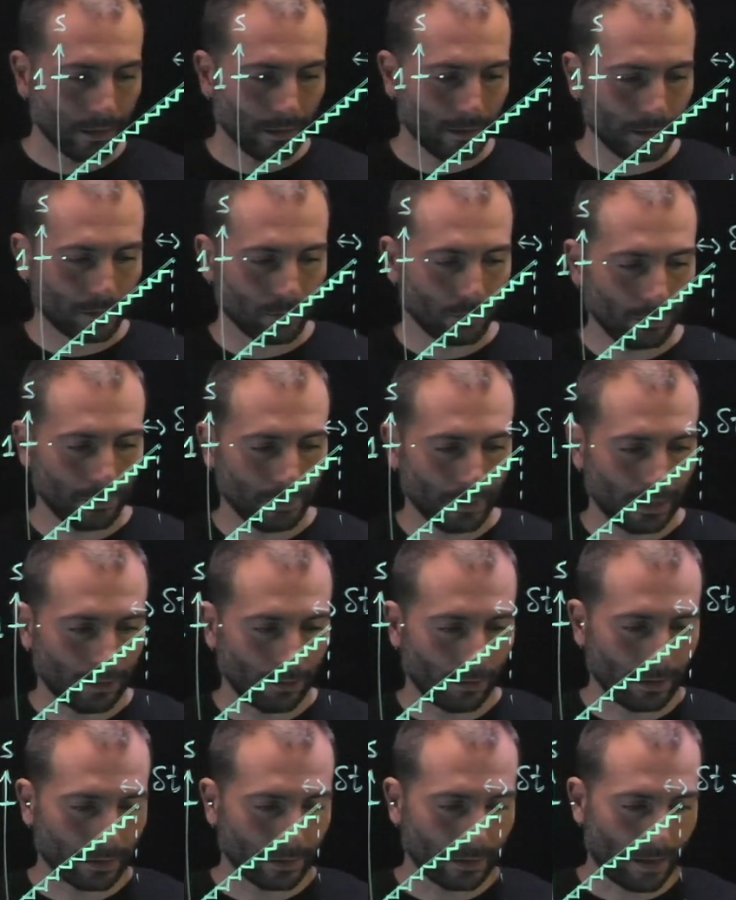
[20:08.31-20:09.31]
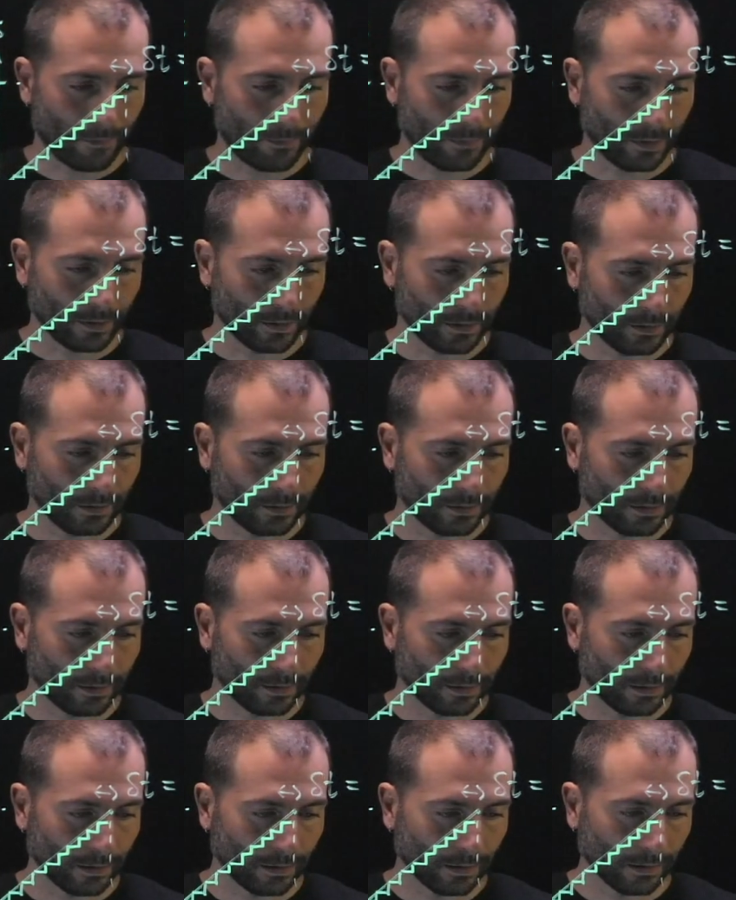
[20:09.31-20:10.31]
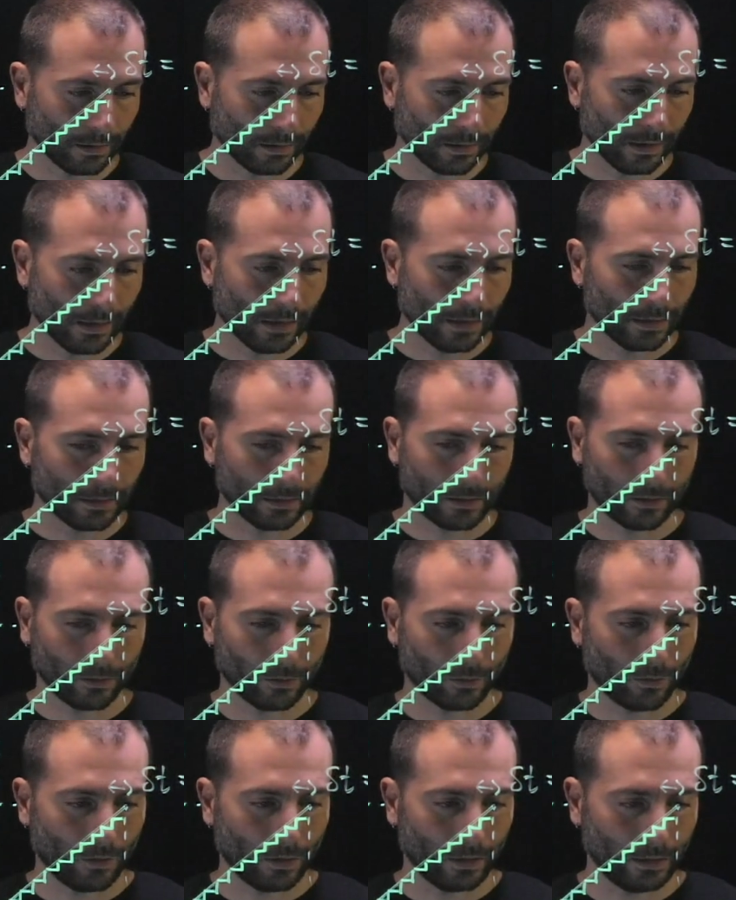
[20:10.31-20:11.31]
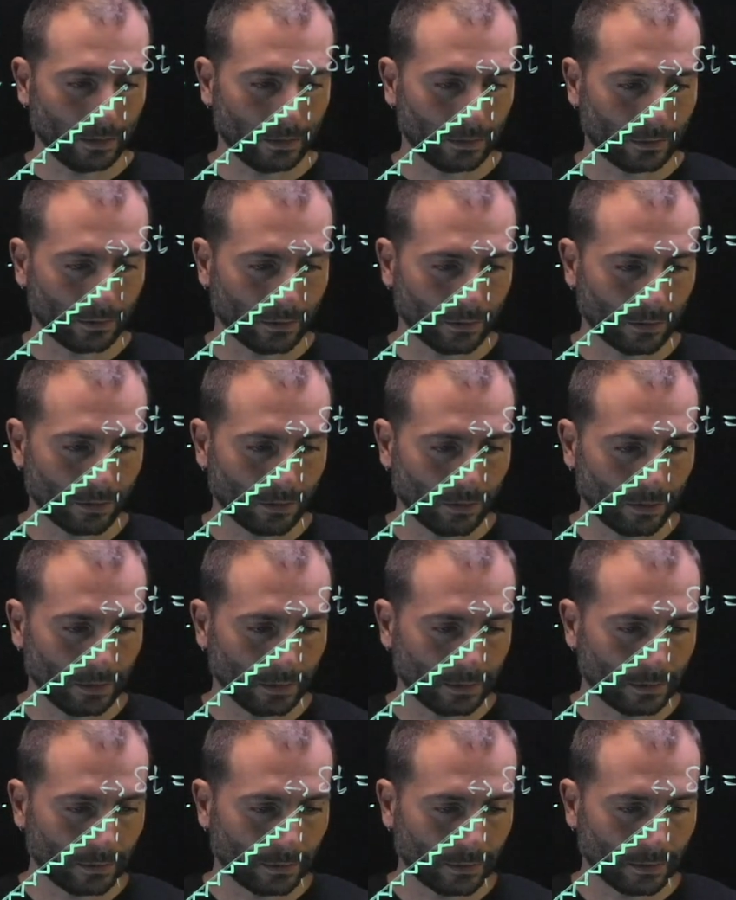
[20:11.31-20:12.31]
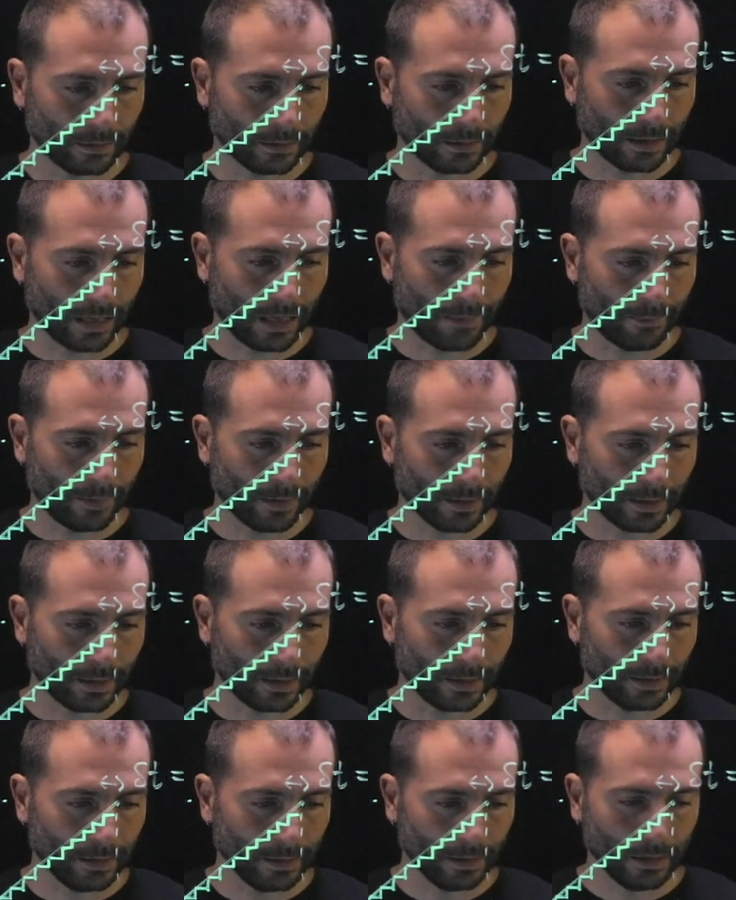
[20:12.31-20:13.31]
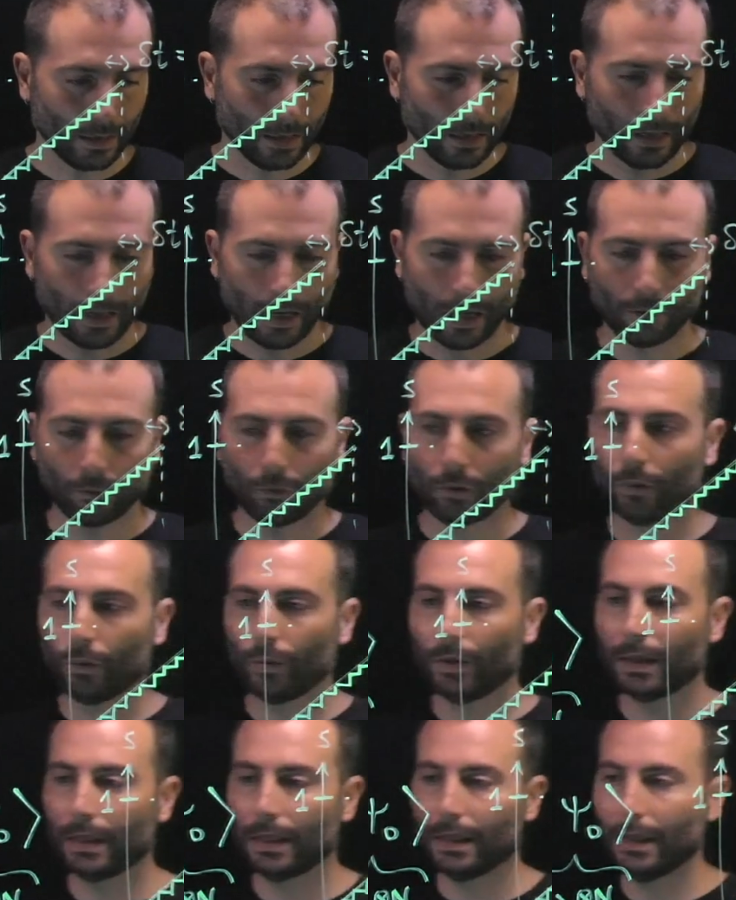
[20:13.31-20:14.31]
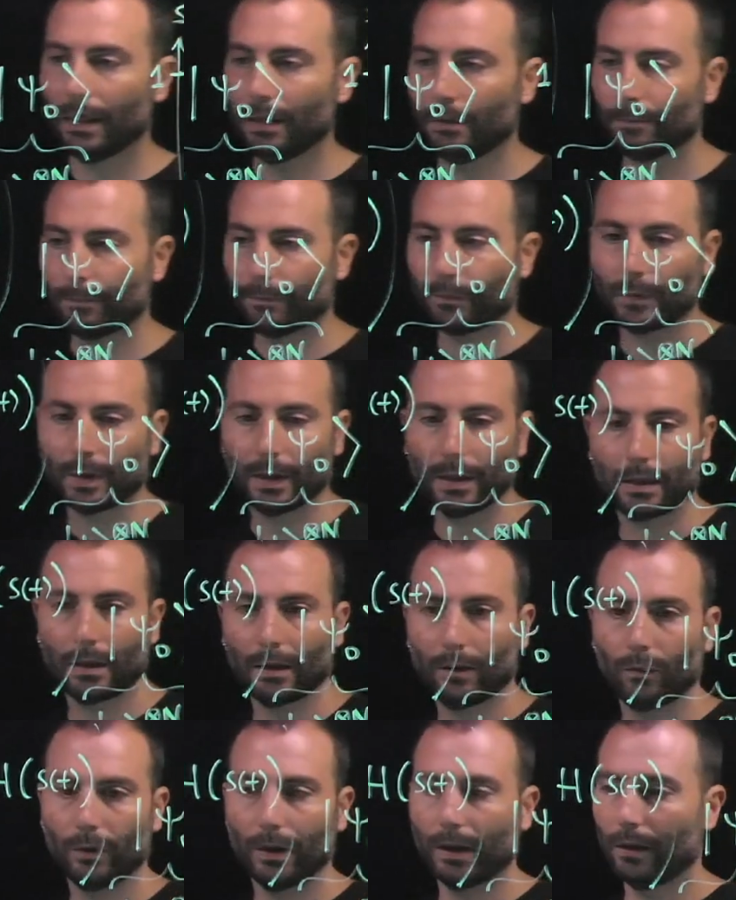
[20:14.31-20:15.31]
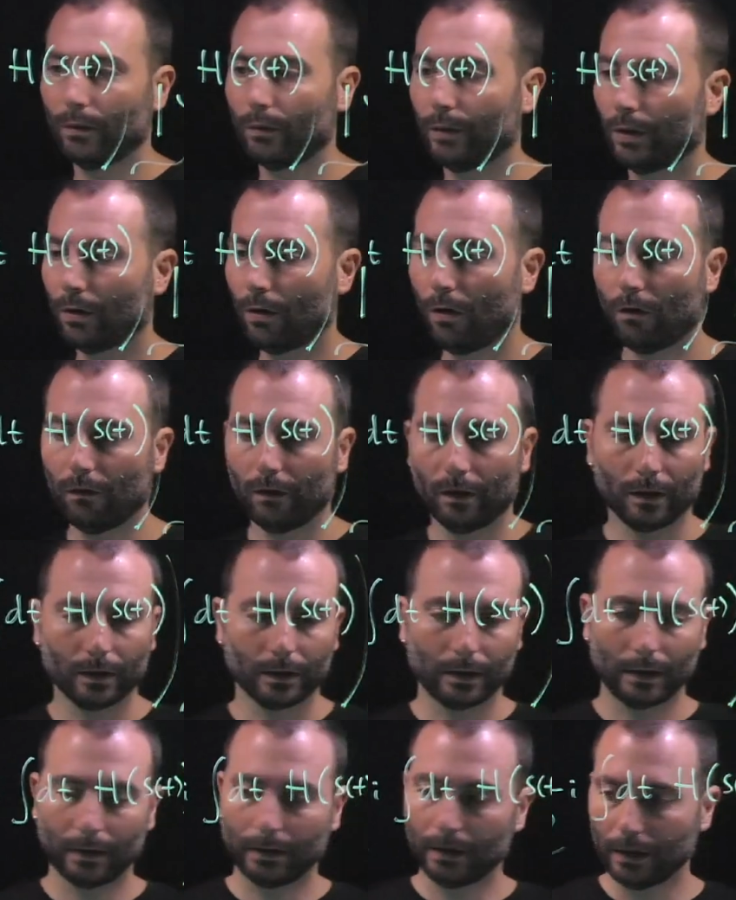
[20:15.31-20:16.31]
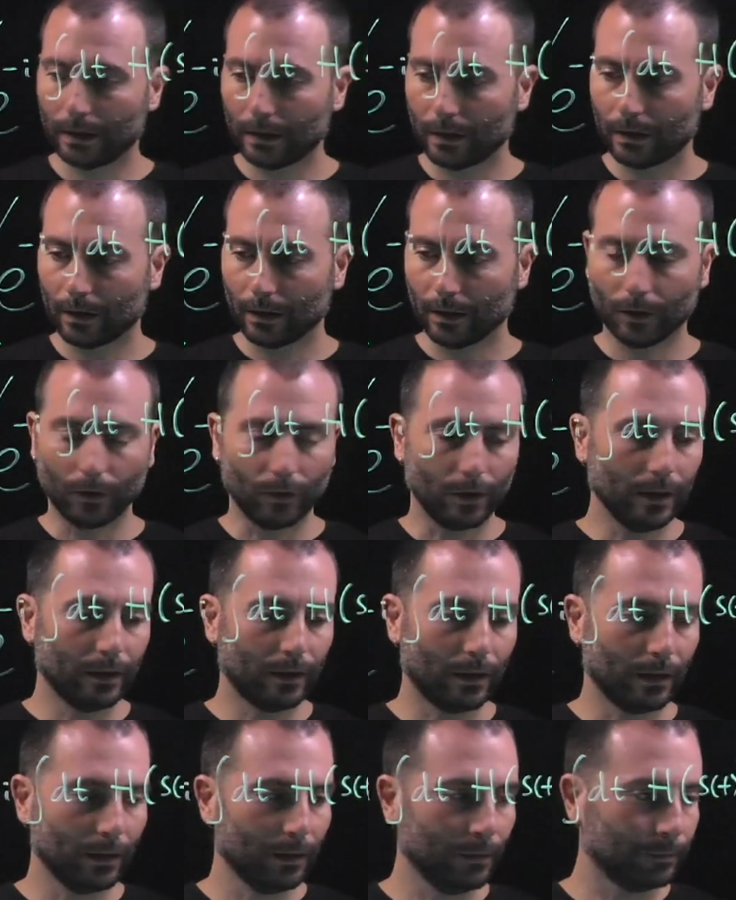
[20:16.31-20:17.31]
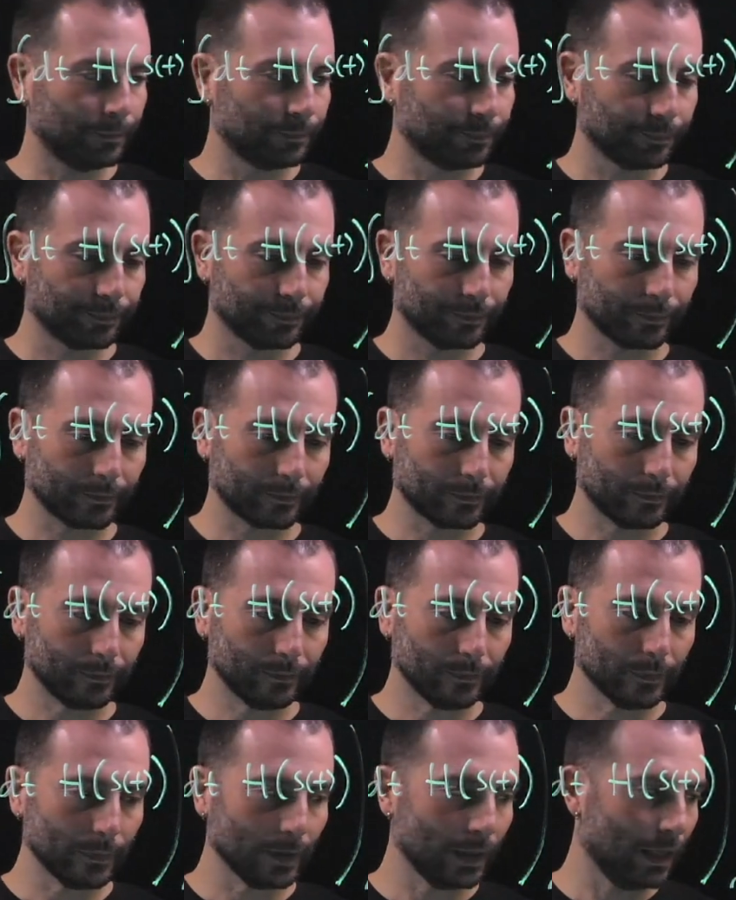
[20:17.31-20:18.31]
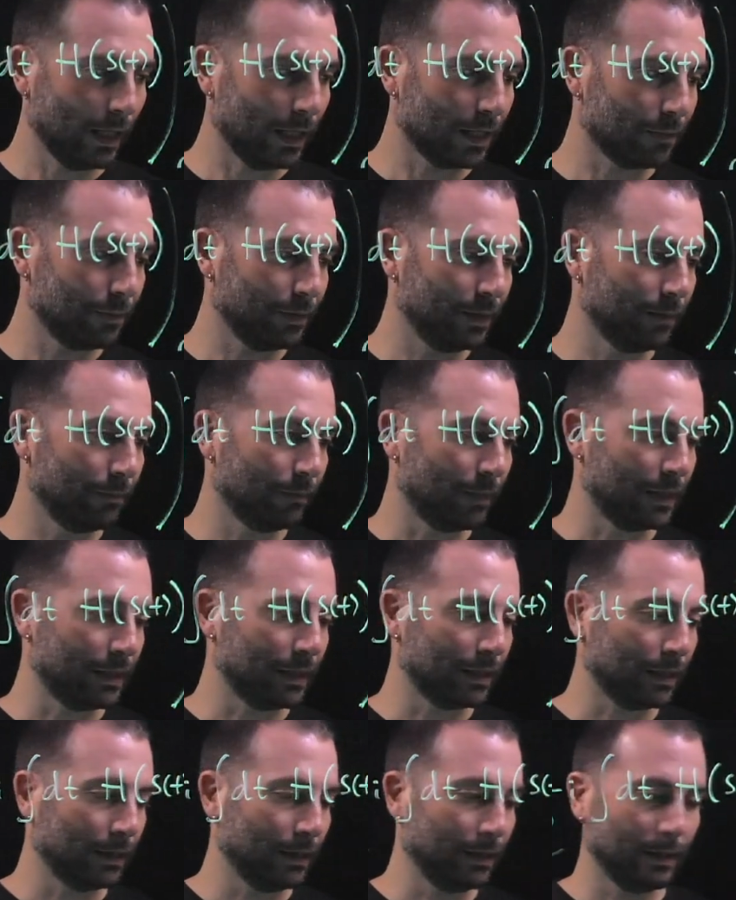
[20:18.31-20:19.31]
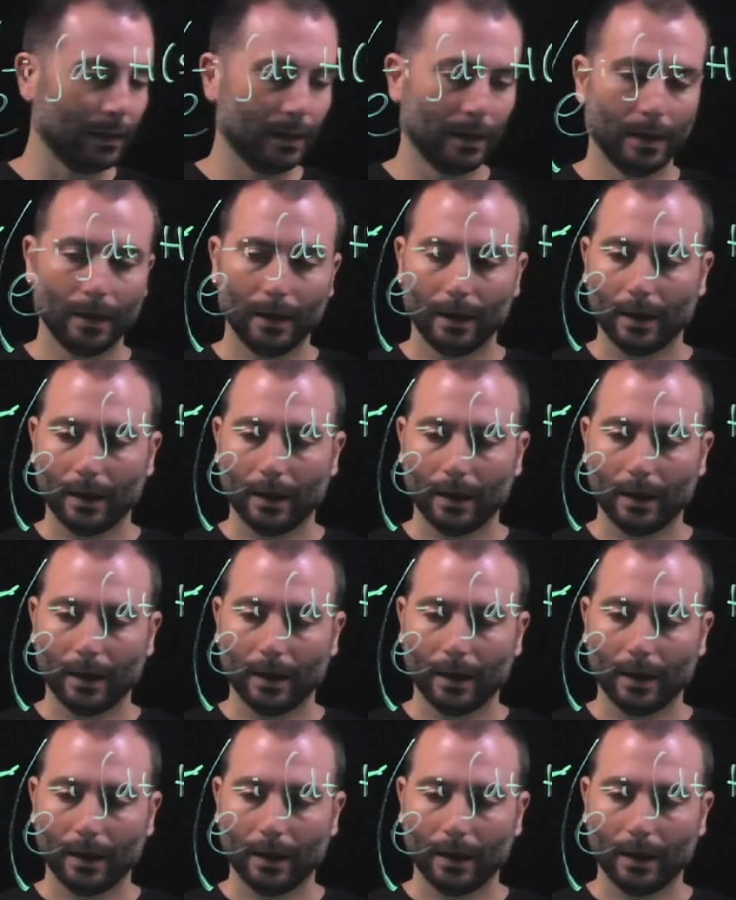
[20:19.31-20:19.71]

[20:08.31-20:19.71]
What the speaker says: This will be another number that we call it gamma k. And what we see is that we recover that this unitary has been basically